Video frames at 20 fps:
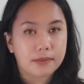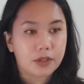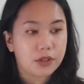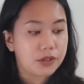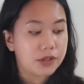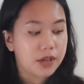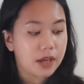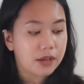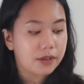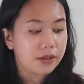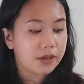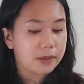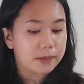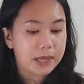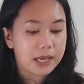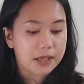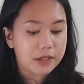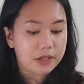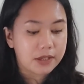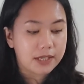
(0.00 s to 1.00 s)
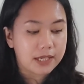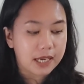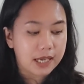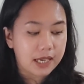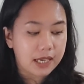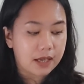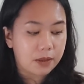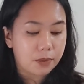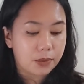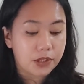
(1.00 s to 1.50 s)
You're not going to be
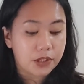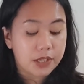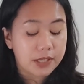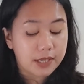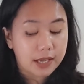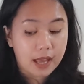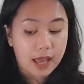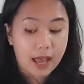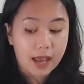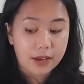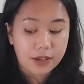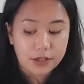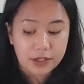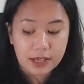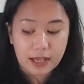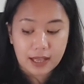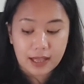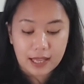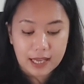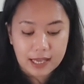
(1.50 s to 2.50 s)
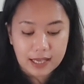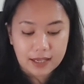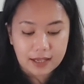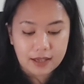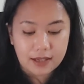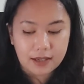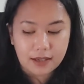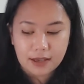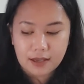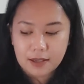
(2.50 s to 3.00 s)
entertaining it, which is actually, I like
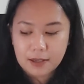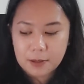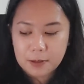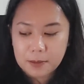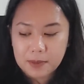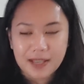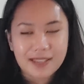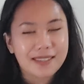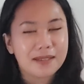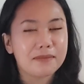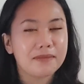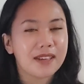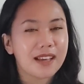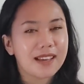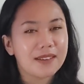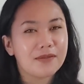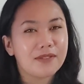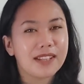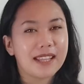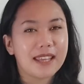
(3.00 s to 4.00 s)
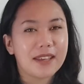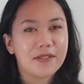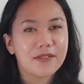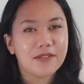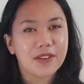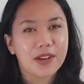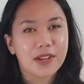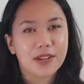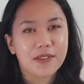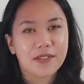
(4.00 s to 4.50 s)
it, because I'm not really a
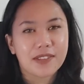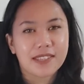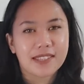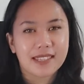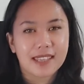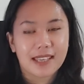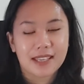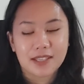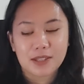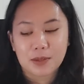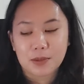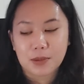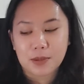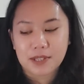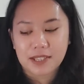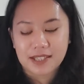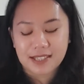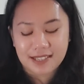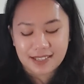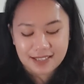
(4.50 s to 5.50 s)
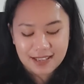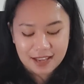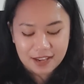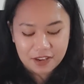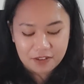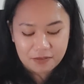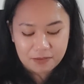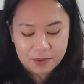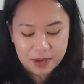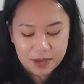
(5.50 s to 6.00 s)
fan of this King of Swords and this
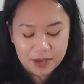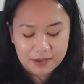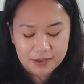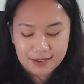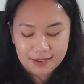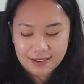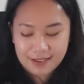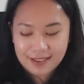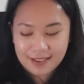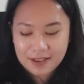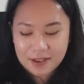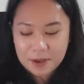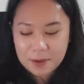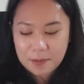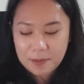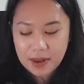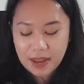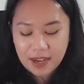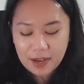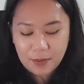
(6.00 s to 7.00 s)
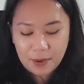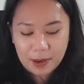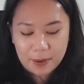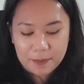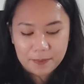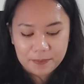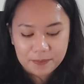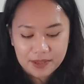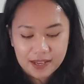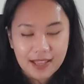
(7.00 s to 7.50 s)
deck of mine. But
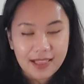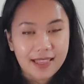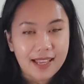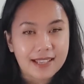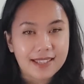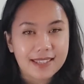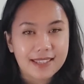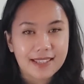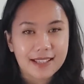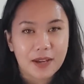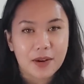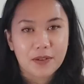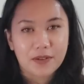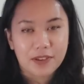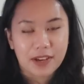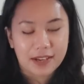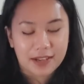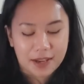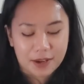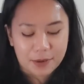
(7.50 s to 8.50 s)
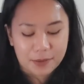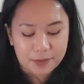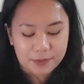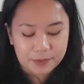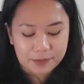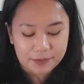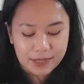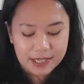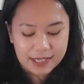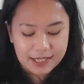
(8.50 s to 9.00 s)
anyway, let's clarify now.
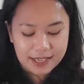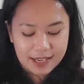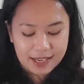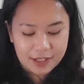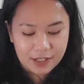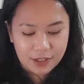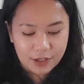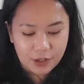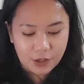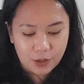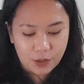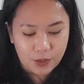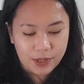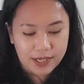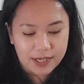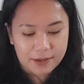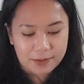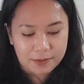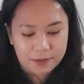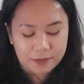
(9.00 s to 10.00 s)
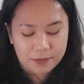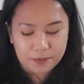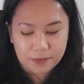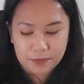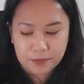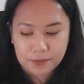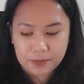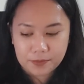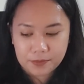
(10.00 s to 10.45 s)
Let's get into your reading.